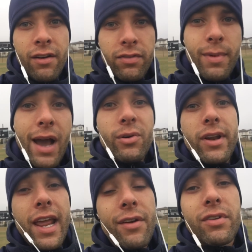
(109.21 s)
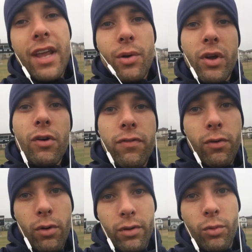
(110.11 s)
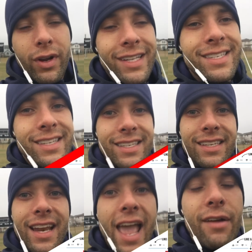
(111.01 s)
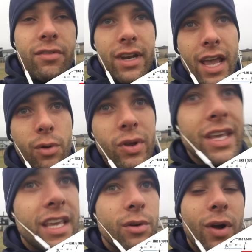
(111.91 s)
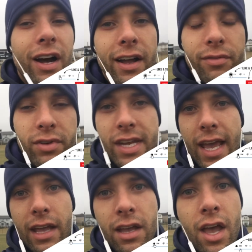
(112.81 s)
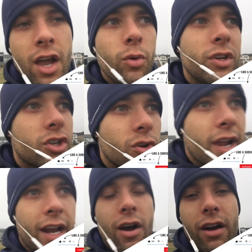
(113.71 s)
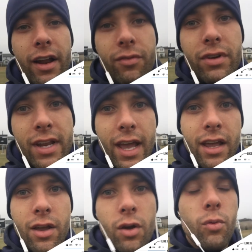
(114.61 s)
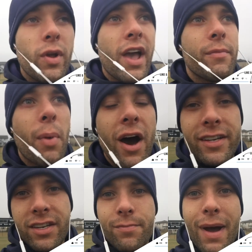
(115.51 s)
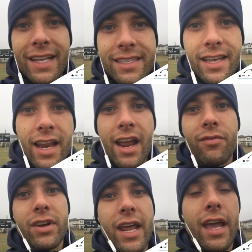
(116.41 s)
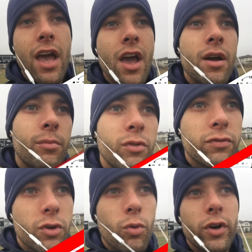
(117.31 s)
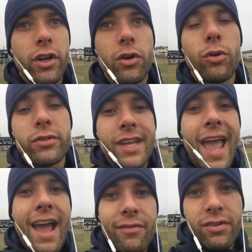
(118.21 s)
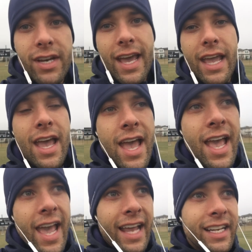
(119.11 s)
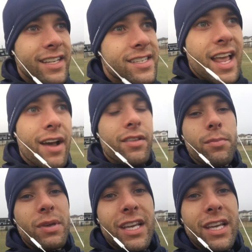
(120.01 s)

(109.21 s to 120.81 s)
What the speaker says: From now on, every day we go forward. We're consistent every day. We eat well every day. We train hard every day. We have positive mindset every day. Move toward your goals every day. And it doesn't have to be